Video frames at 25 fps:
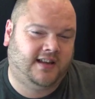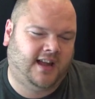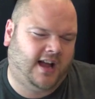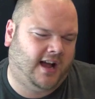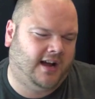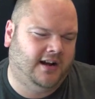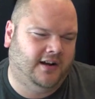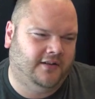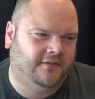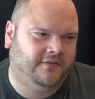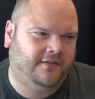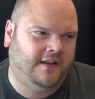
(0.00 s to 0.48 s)

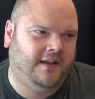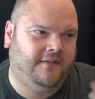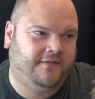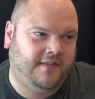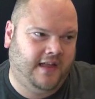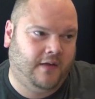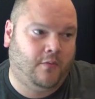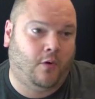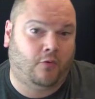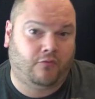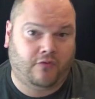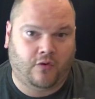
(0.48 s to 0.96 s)
kind of if
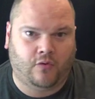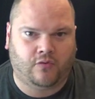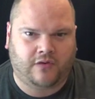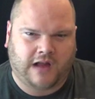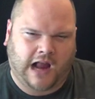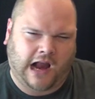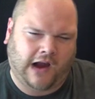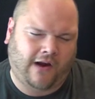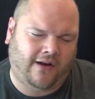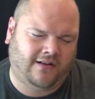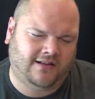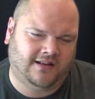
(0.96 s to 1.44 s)
they were real
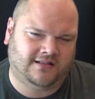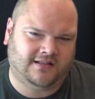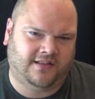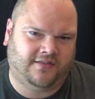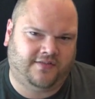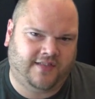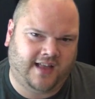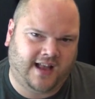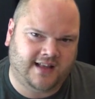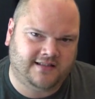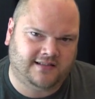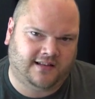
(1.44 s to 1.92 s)
characters
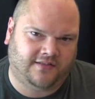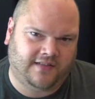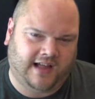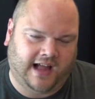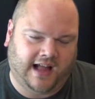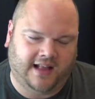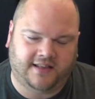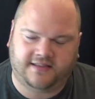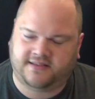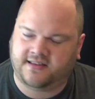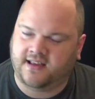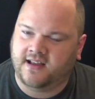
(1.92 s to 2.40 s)
and things like
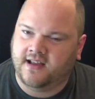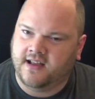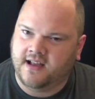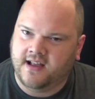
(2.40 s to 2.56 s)
that.